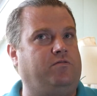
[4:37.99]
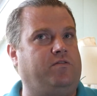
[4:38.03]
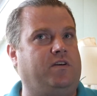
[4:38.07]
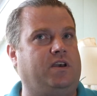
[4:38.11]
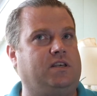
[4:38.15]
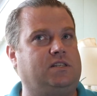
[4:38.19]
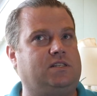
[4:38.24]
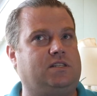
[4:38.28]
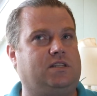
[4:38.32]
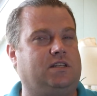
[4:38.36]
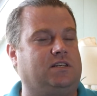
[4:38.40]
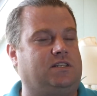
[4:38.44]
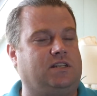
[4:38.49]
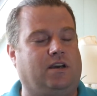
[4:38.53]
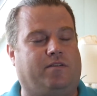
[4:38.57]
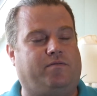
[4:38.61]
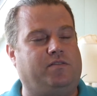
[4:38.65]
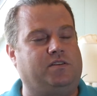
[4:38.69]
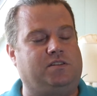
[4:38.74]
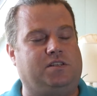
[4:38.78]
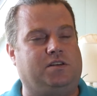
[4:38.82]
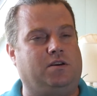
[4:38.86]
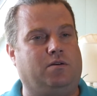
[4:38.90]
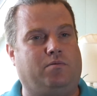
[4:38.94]
faced the
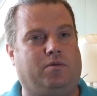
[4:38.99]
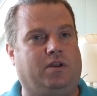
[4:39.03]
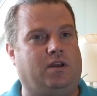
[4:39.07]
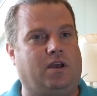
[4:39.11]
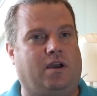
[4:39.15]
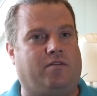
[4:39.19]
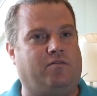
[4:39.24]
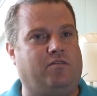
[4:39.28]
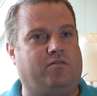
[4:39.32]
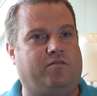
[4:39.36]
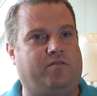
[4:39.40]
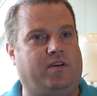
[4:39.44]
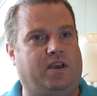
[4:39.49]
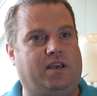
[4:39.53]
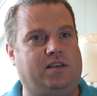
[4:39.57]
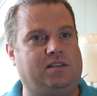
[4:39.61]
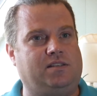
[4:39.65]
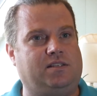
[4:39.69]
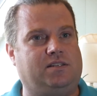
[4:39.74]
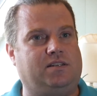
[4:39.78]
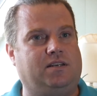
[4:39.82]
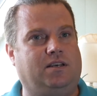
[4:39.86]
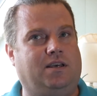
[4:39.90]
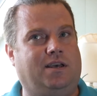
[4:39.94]
toughest year we'd ever
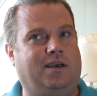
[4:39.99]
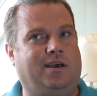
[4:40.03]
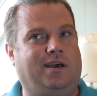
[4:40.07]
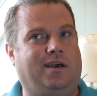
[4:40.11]
faced,